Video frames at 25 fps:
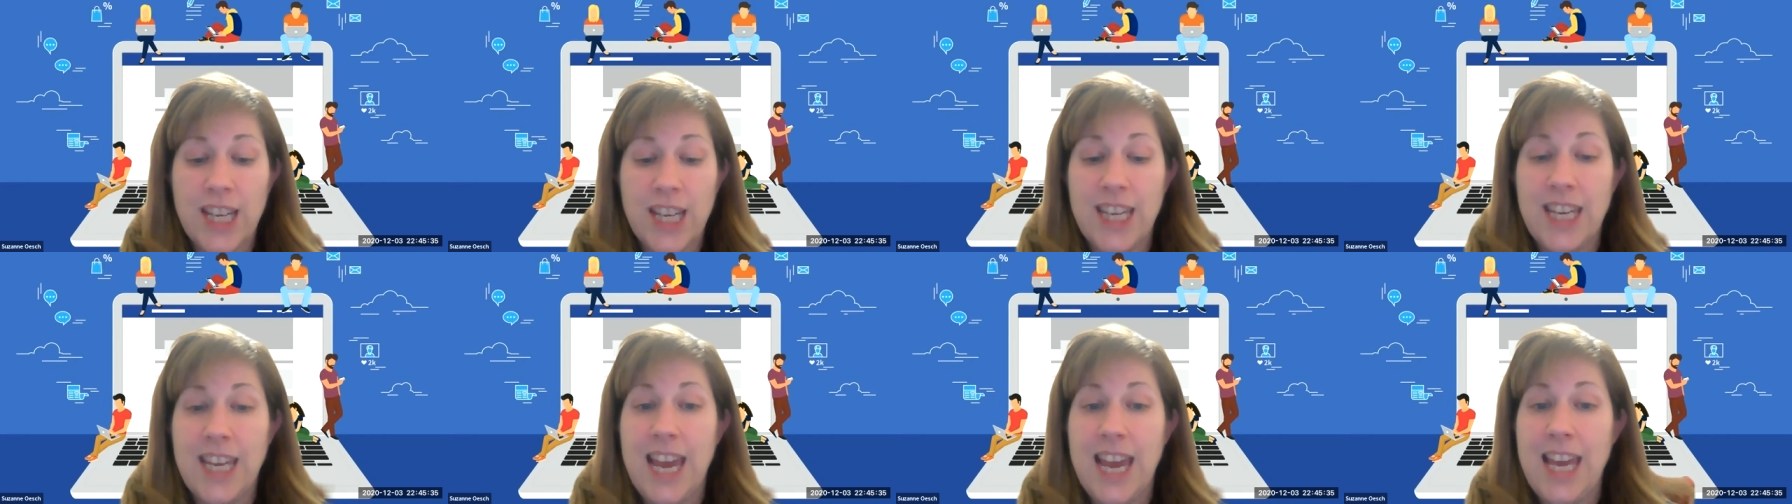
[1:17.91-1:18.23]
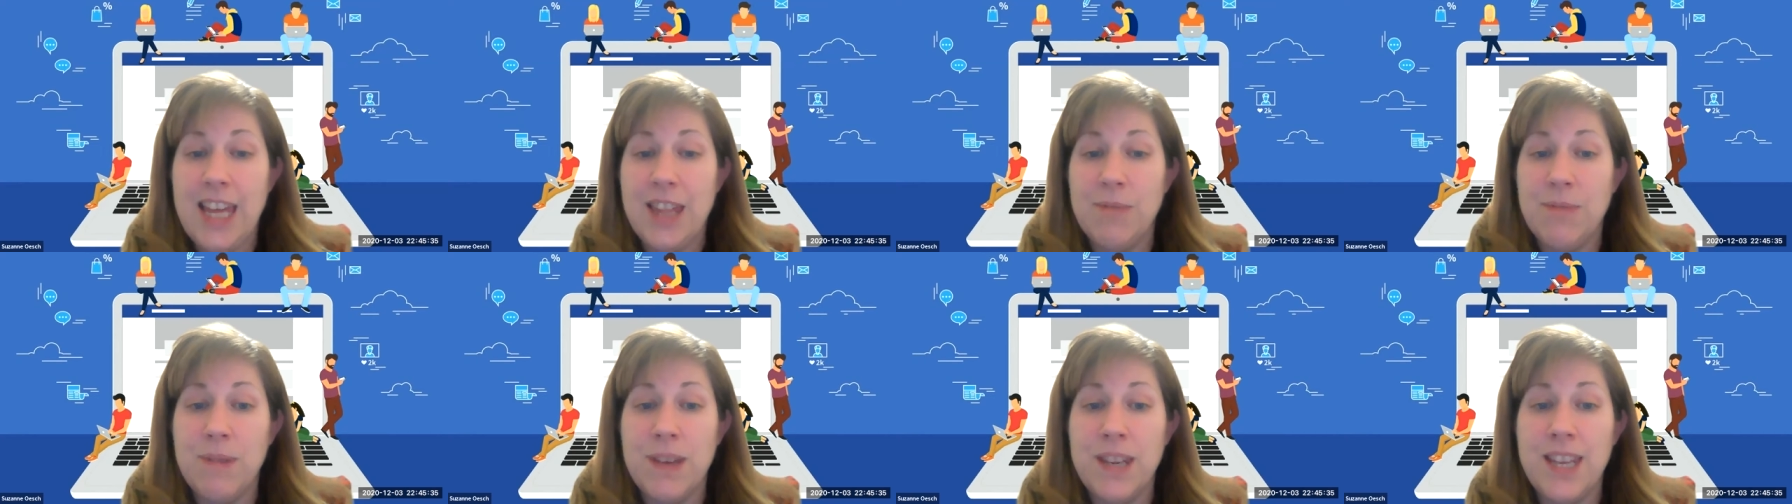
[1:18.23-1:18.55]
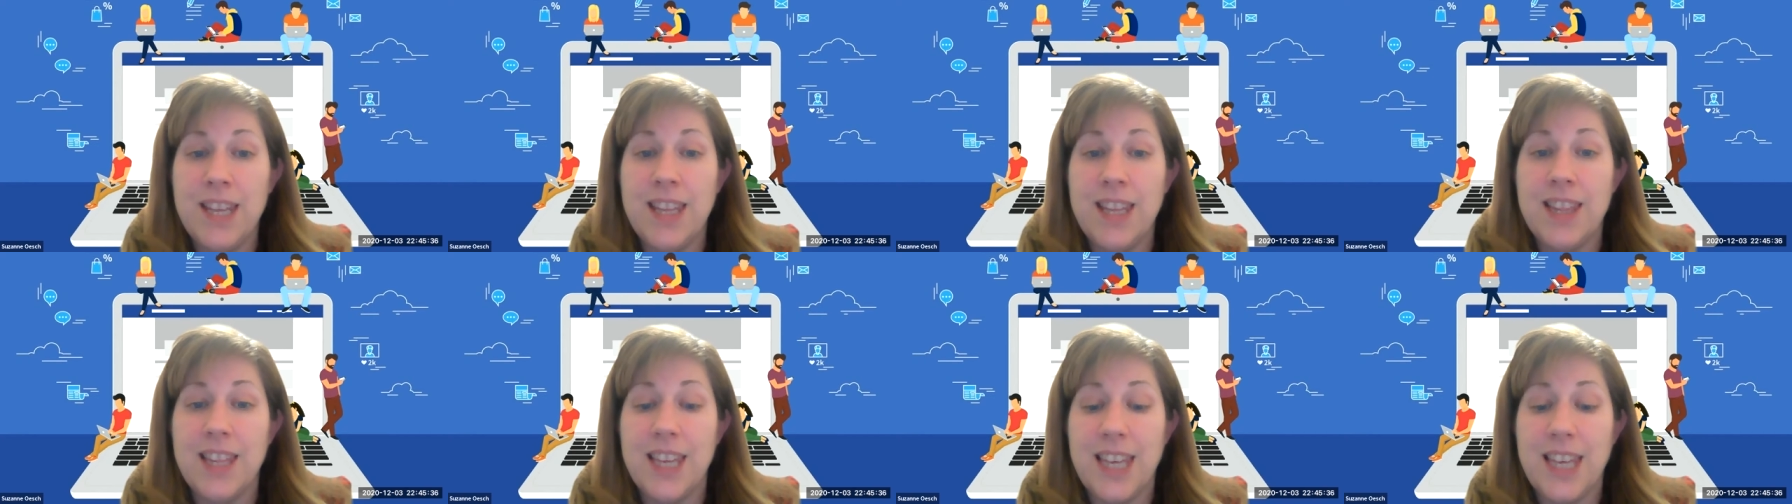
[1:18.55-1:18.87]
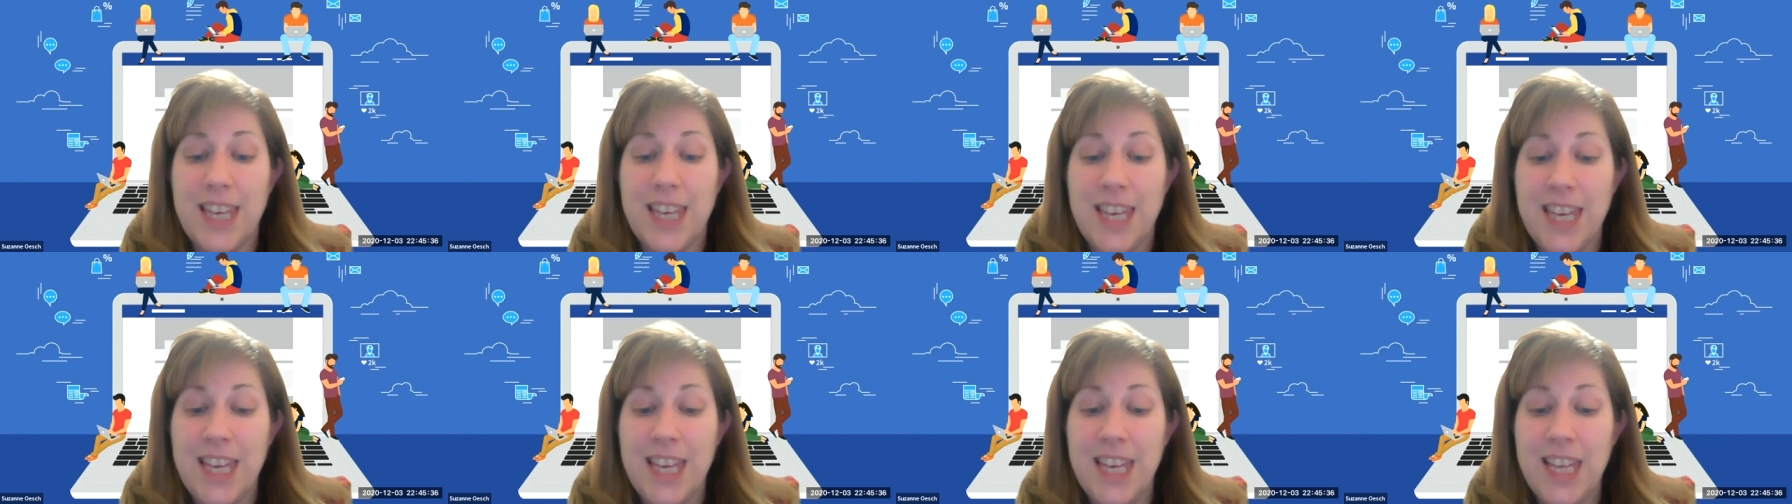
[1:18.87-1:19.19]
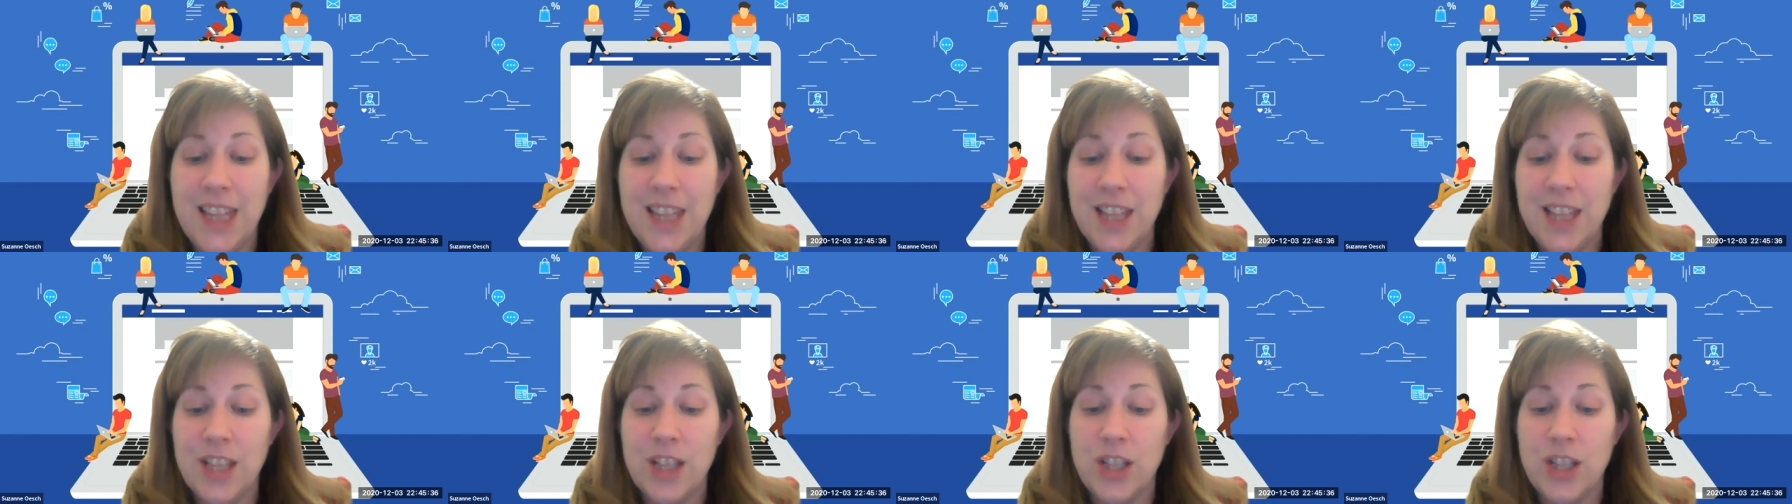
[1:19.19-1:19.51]
engagement is the
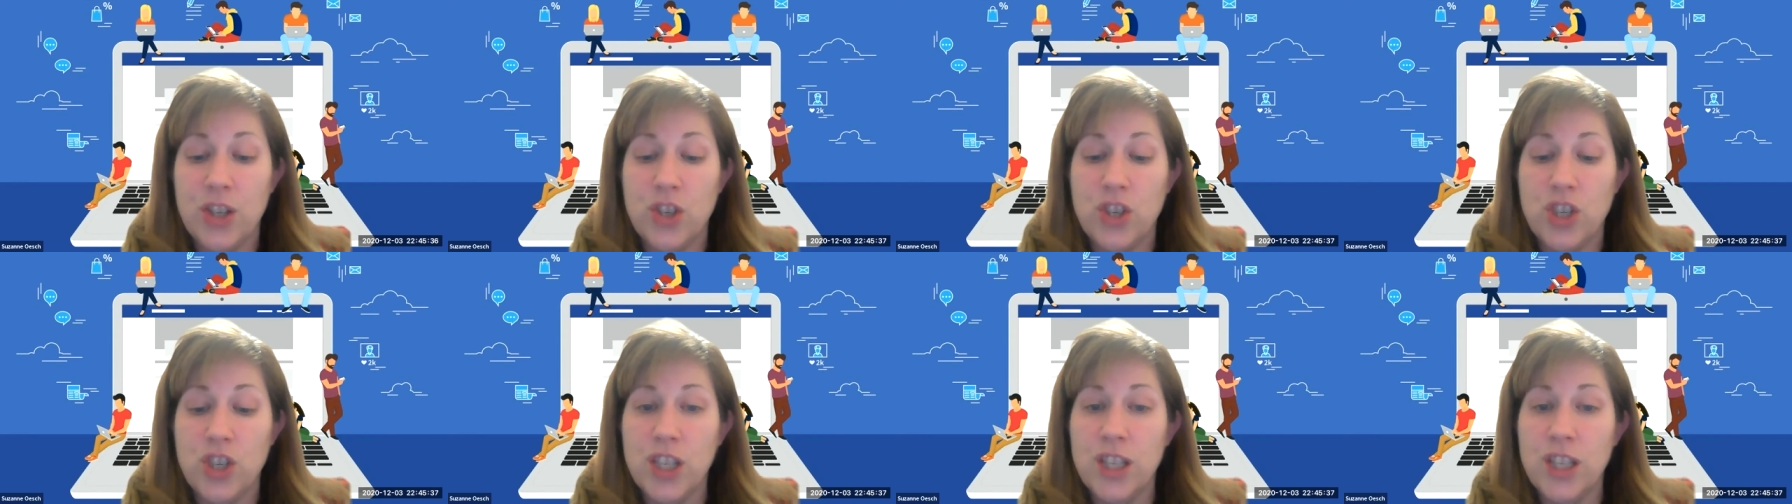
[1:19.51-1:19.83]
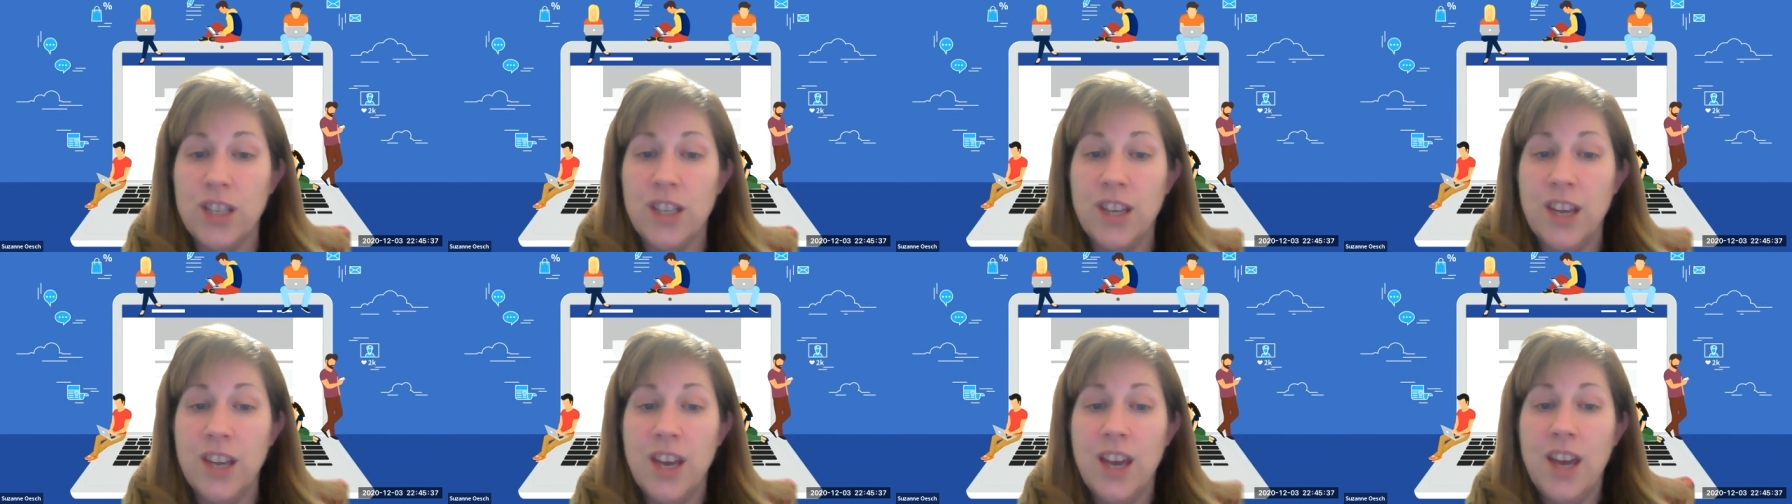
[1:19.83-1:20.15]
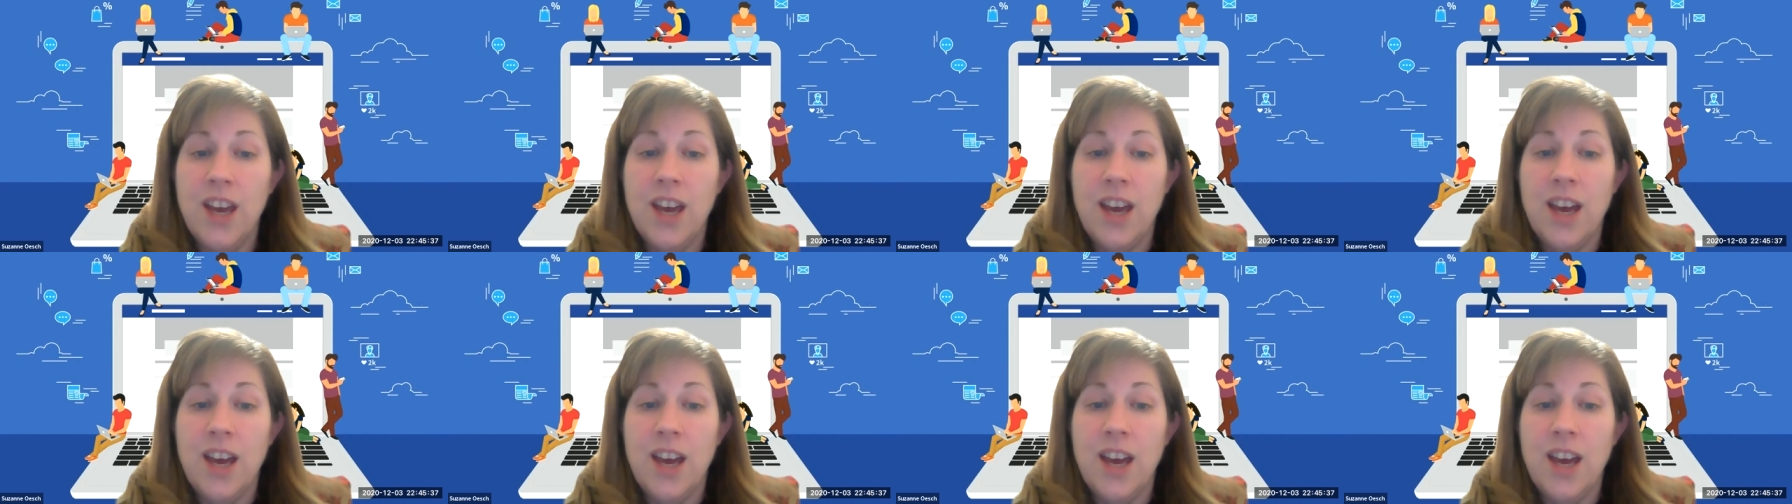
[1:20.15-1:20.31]
key solution